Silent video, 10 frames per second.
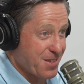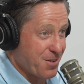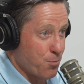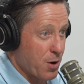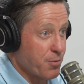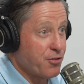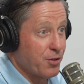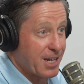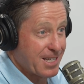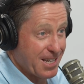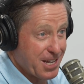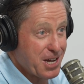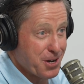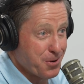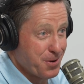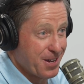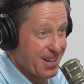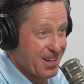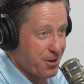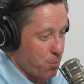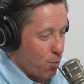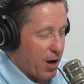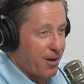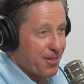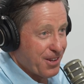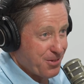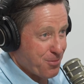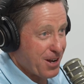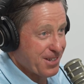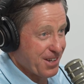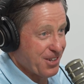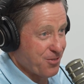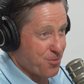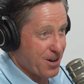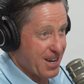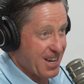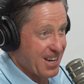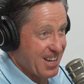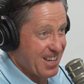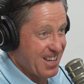"Where would you like to go while this process is working?"